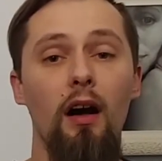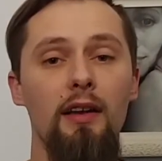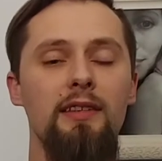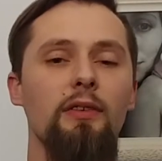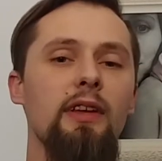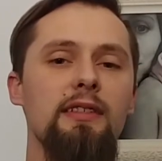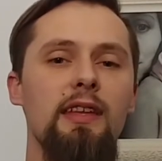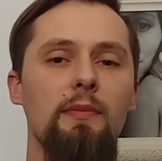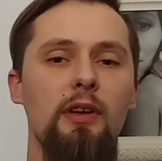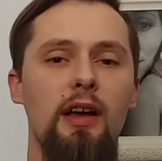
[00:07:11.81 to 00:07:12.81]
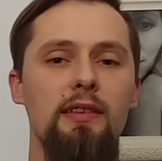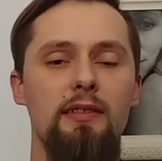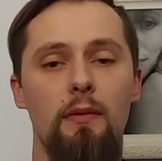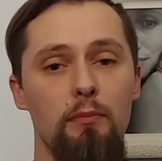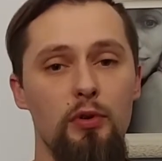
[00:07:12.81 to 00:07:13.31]
Until next time,
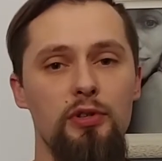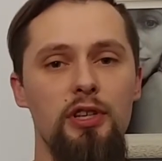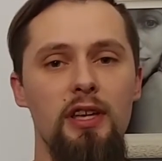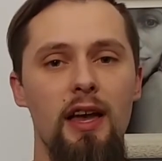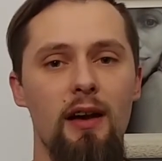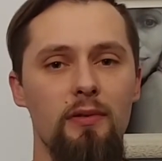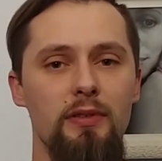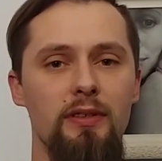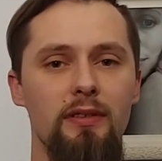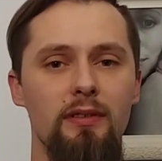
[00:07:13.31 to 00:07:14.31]
guys, Mushki out.